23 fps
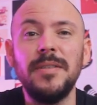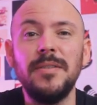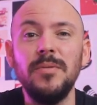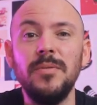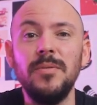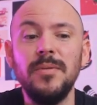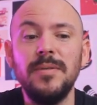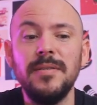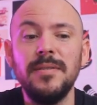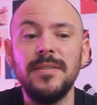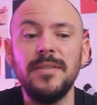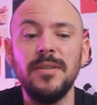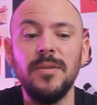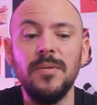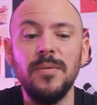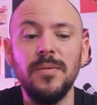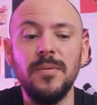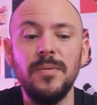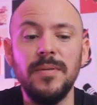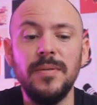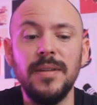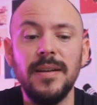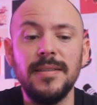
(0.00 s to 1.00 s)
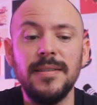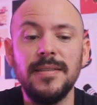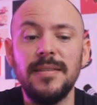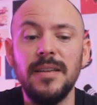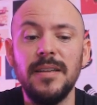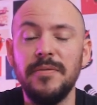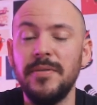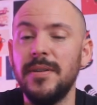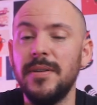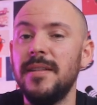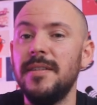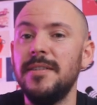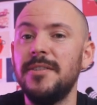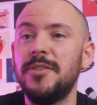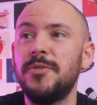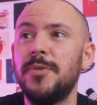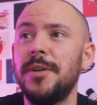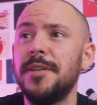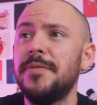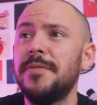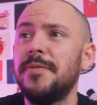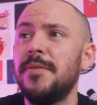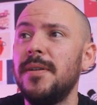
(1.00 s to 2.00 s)
soon so that's definitely
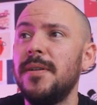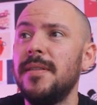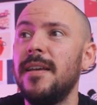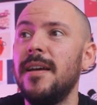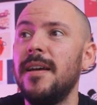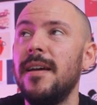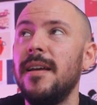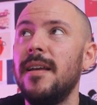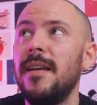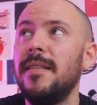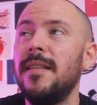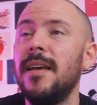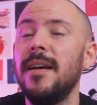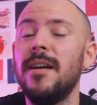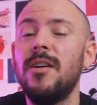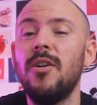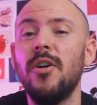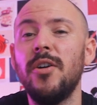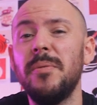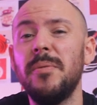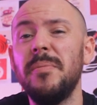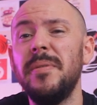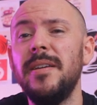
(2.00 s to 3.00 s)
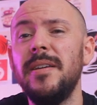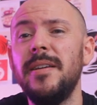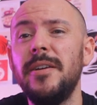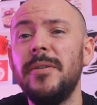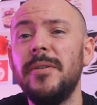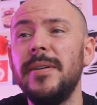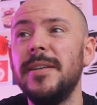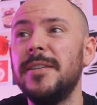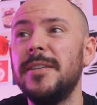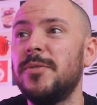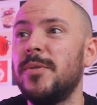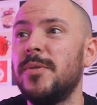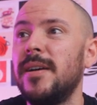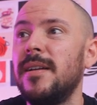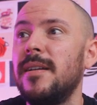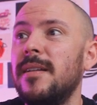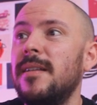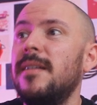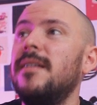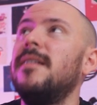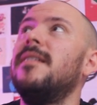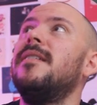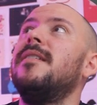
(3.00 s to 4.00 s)
stressful the, the economy here in
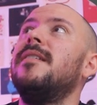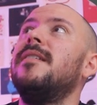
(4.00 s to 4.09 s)
israel